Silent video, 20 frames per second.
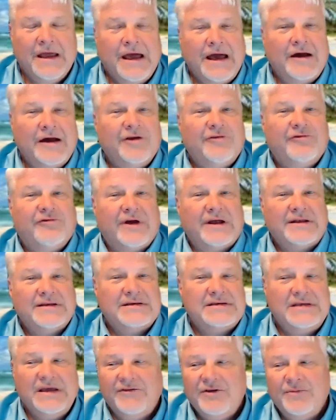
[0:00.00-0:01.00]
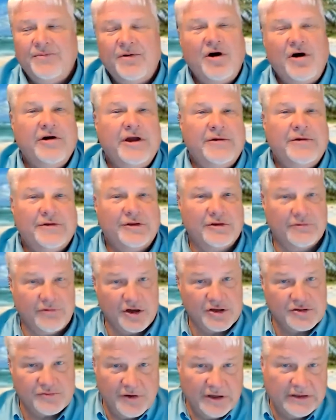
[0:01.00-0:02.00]
Howdy, friends. Steve DePaul here with the
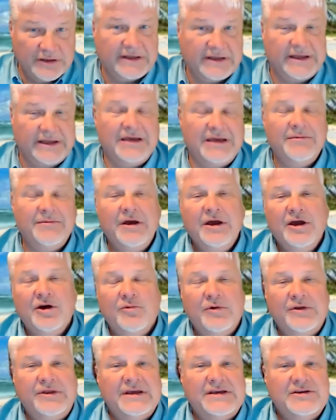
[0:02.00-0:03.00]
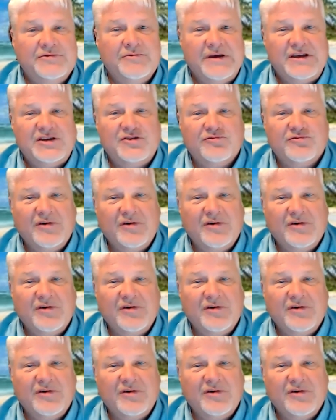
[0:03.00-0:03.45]
Rose Realty team with this week's